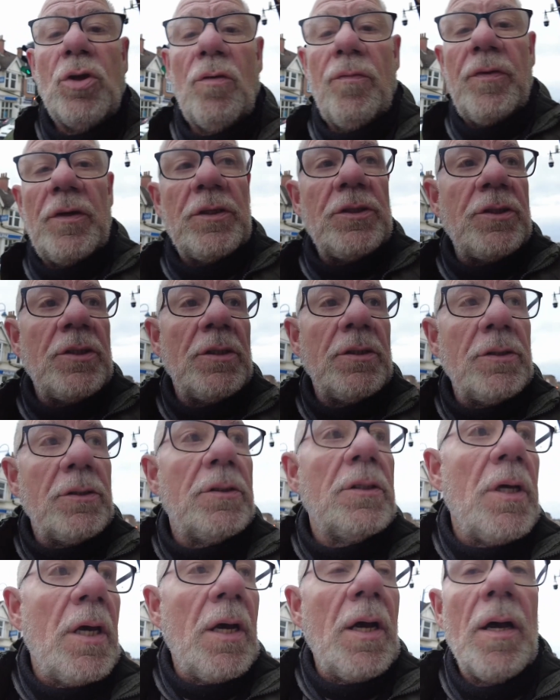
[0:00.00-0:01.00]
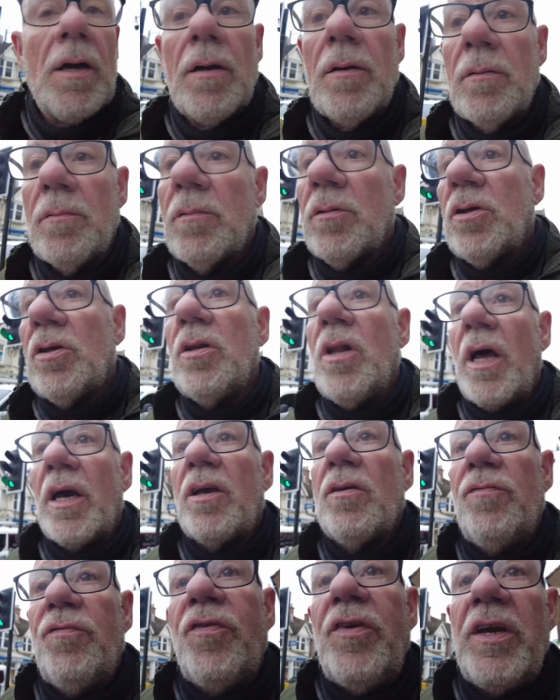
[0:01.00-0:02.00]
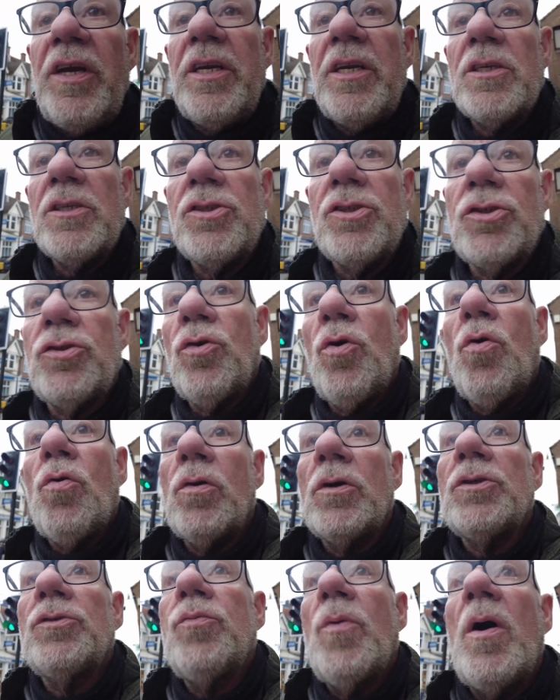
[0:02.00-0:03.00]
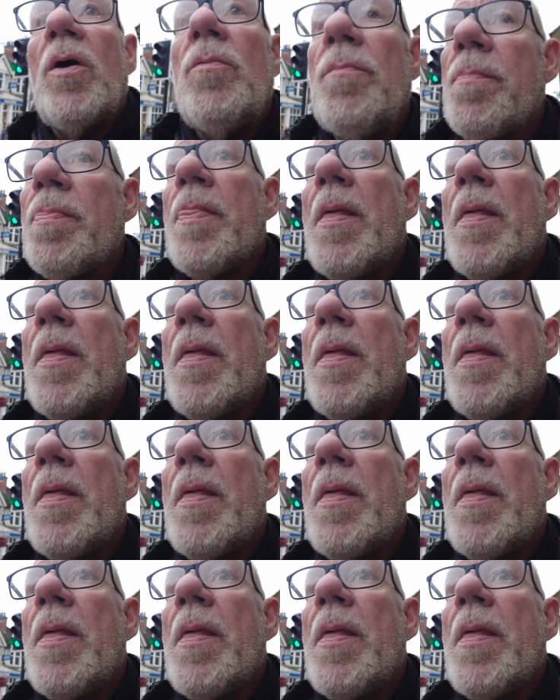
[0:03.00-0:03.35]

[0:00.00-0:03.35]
office and like a convenience store as well.